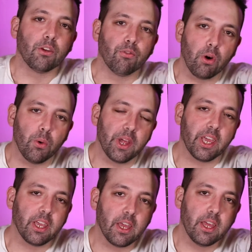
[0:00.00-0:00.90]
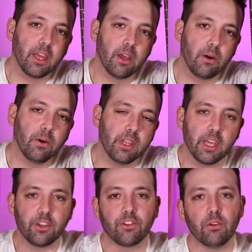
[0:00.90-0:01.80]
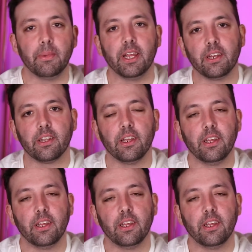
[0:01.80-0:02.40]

growing on the instrument